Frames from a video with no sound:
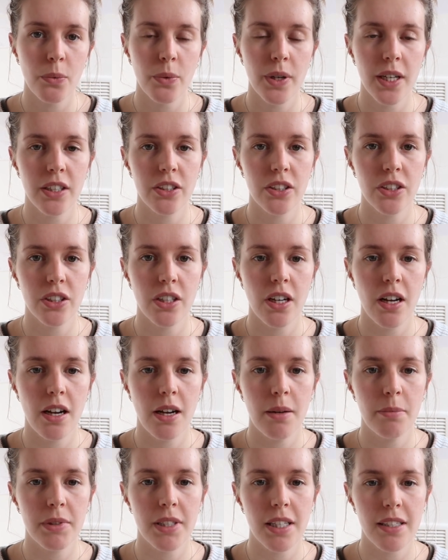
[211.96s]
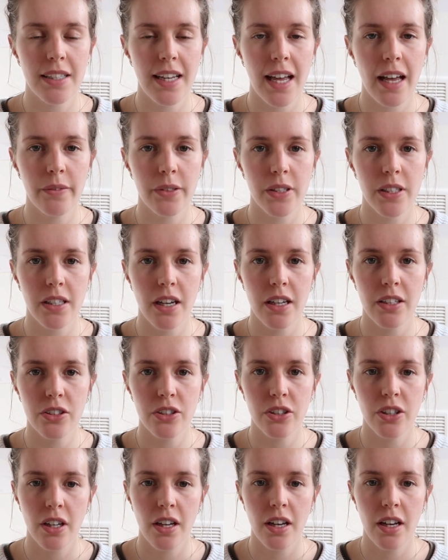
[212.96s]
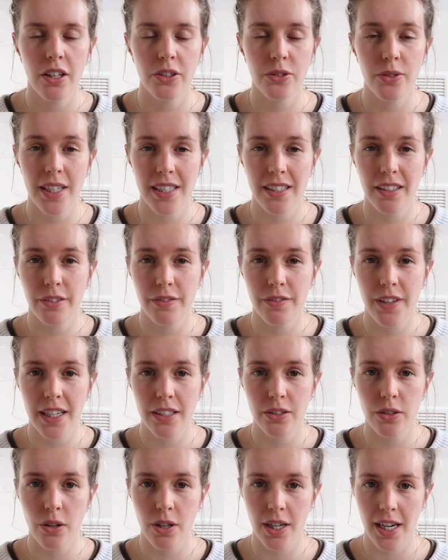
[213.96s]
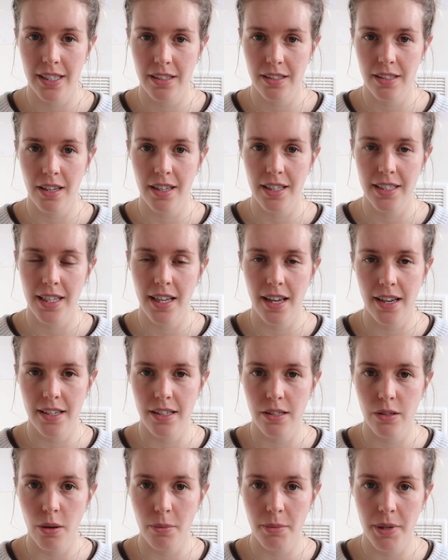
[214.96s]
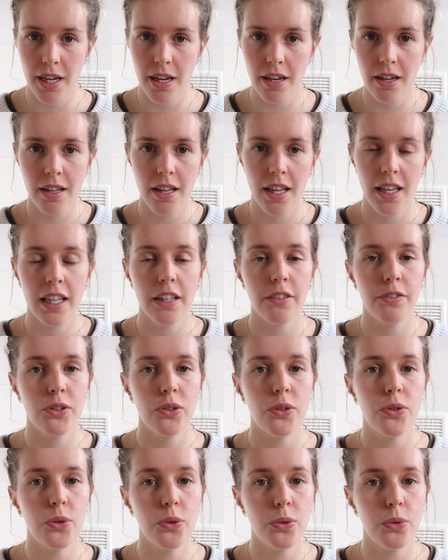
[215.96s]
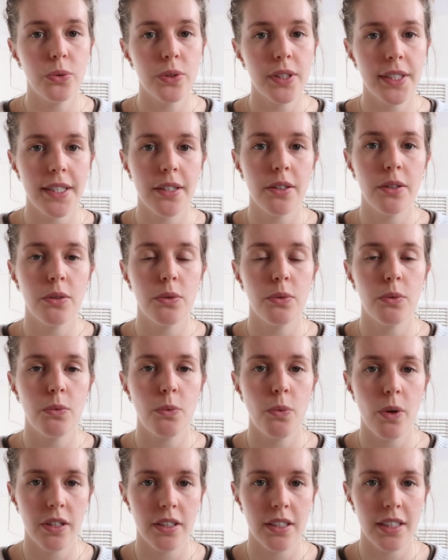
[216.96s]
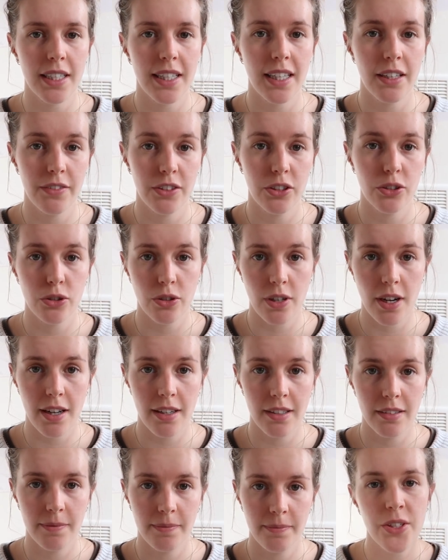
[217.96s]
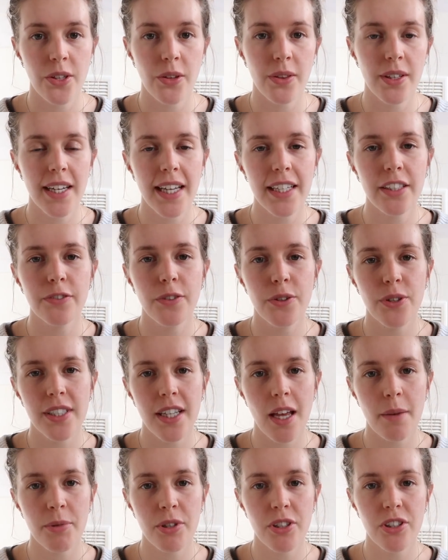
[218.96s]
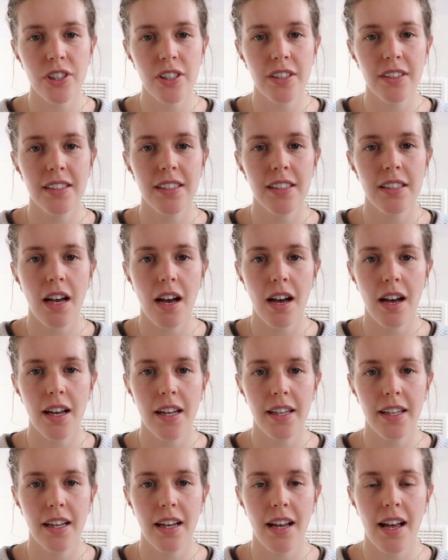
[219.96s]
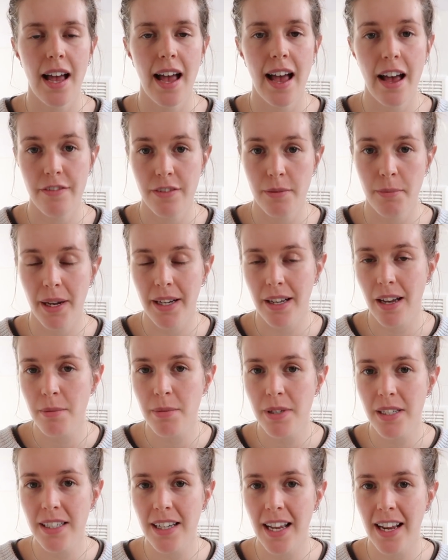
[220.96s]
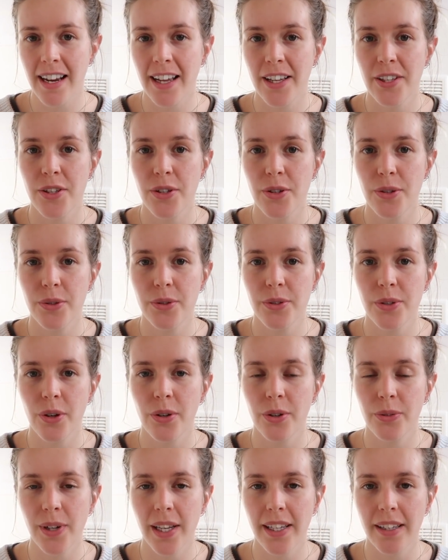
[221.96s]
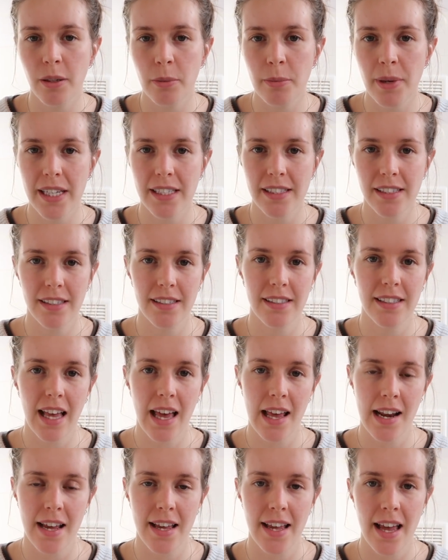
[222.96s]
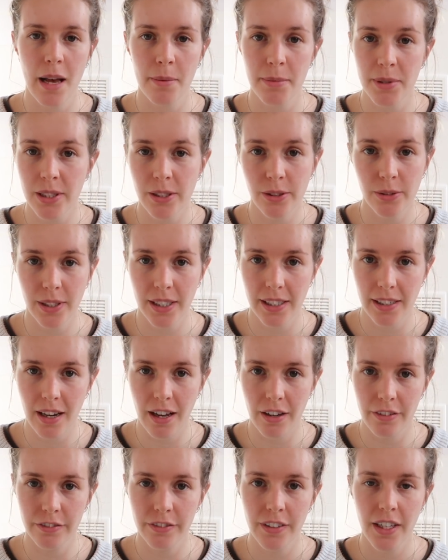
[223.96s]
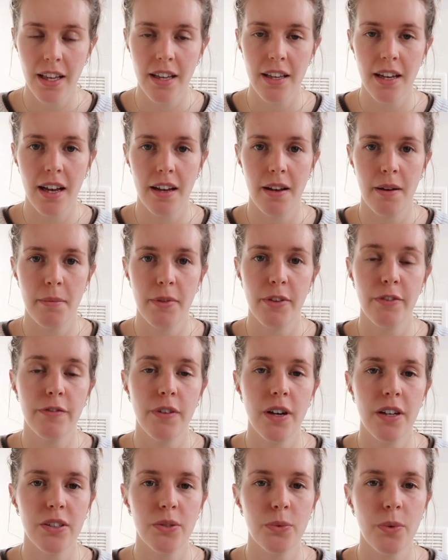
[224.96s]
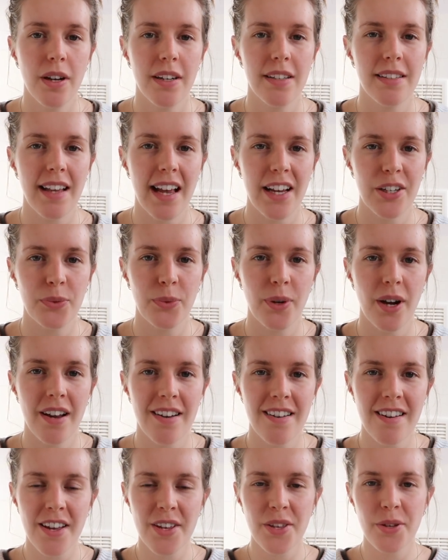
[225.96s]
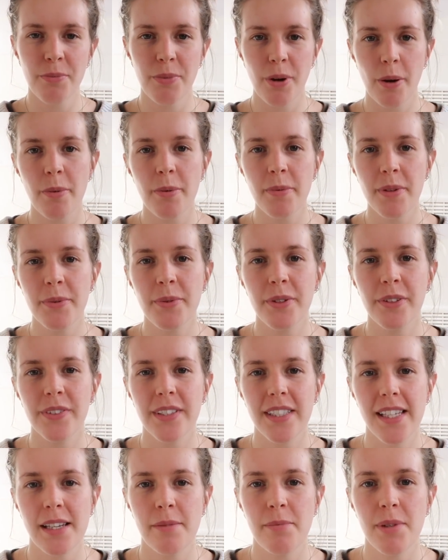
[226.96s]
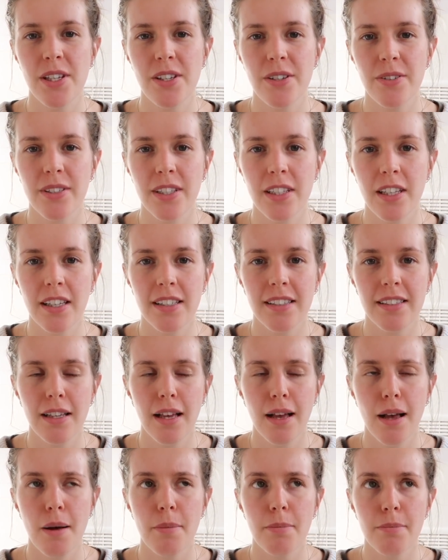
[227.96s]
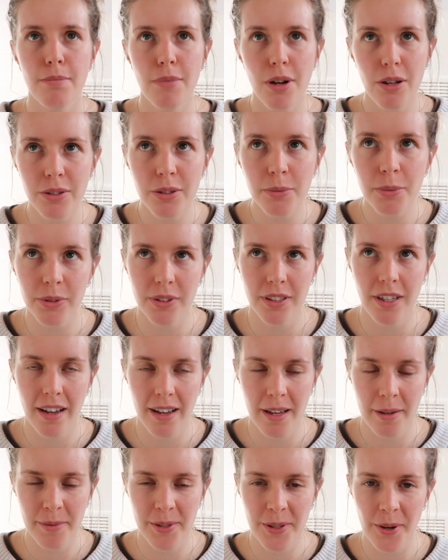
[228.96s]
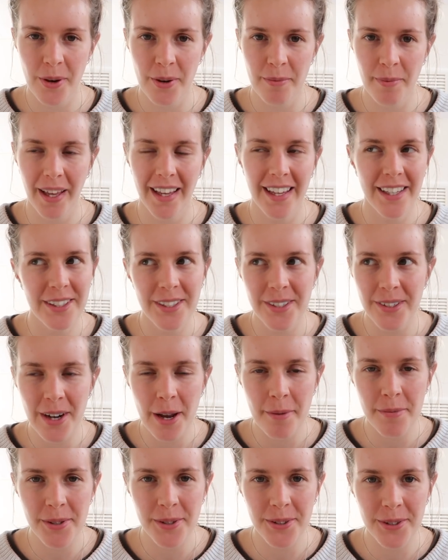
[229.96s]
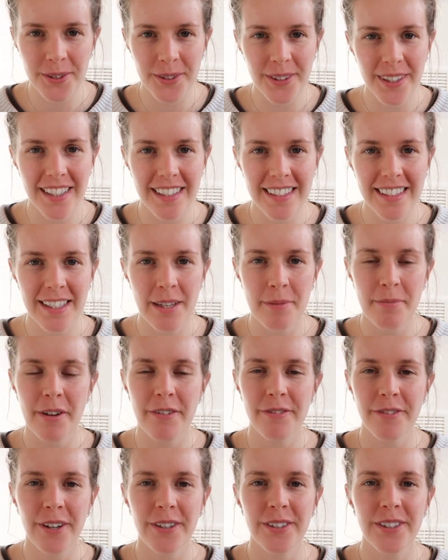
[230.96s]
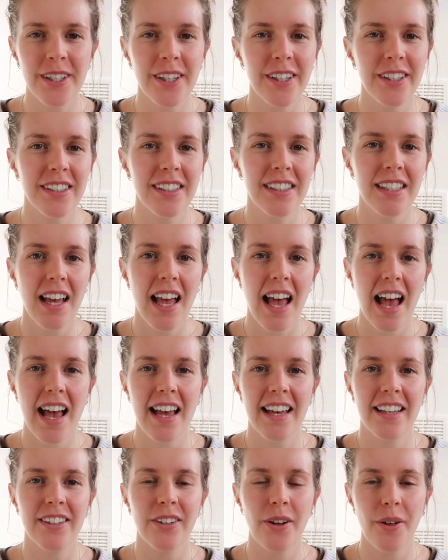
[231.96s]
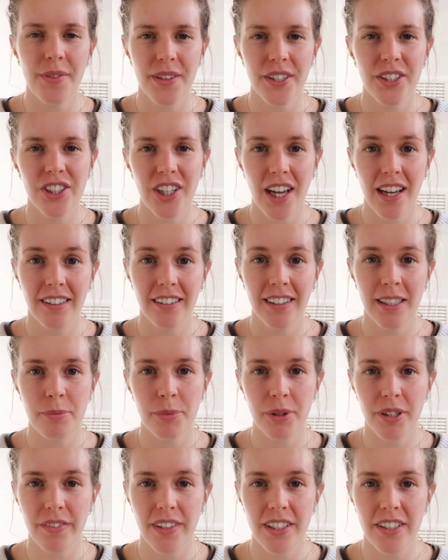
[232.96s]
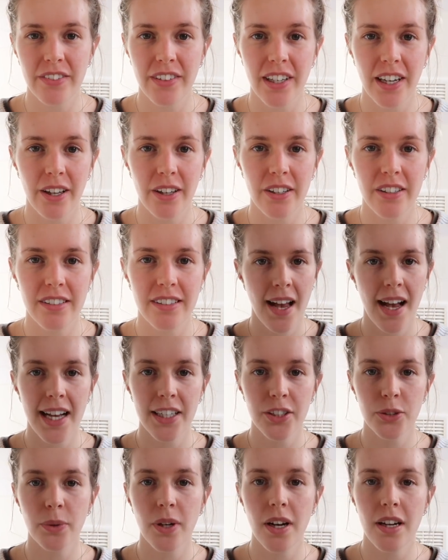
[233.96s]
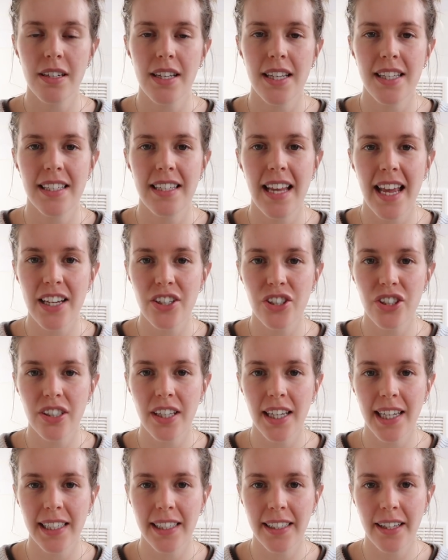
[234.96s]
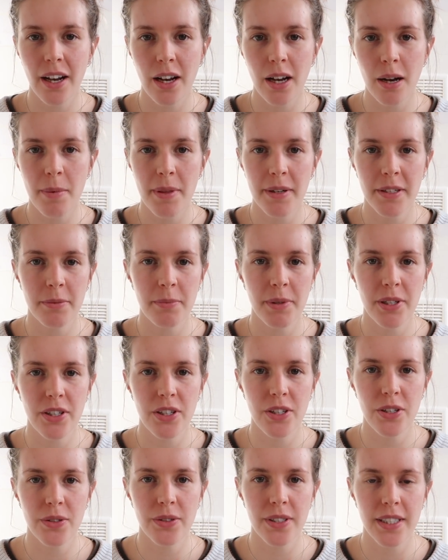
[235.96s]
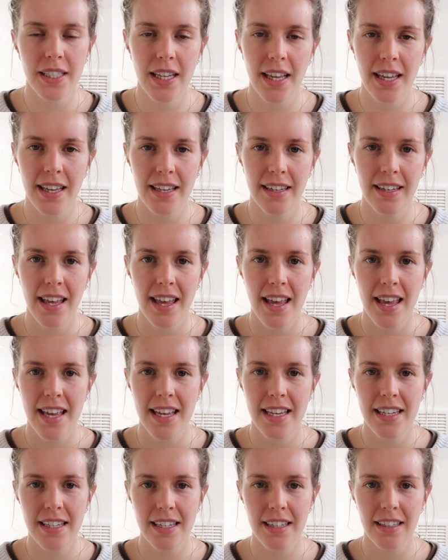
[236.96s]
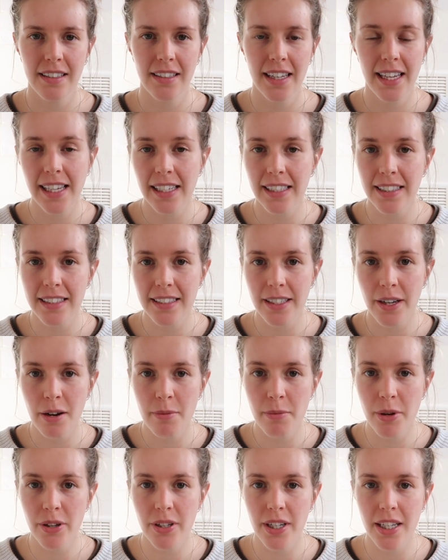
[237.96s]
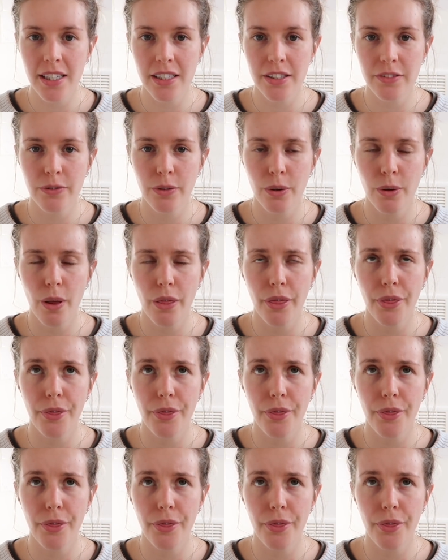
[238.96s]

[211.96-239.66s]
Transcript: which doesn't have such a drastic effect on anxiety and insomnia if you do still want to give it a try. So the next 4 adaptogens I have in my cupboard and I use on a regular basis and I absolutely love. The first one is ashwagandha. You probably would have seen me use this multiple times on my Instagram stories, in my photos, and on this channel in previous videos. Ashwagandha is an ancient healing herb that has been used in Indian healing ceremonies for